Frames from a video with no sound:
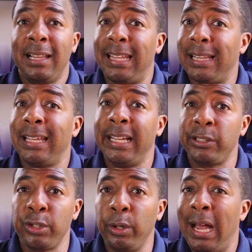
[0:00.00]
that
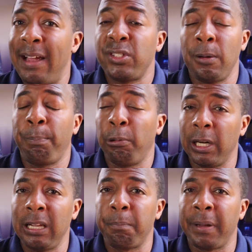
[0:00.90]
they do have some
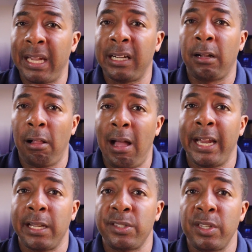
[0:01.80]
pretty big
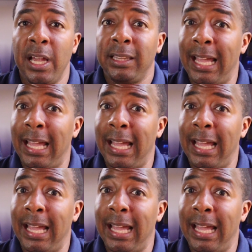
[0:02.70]
clients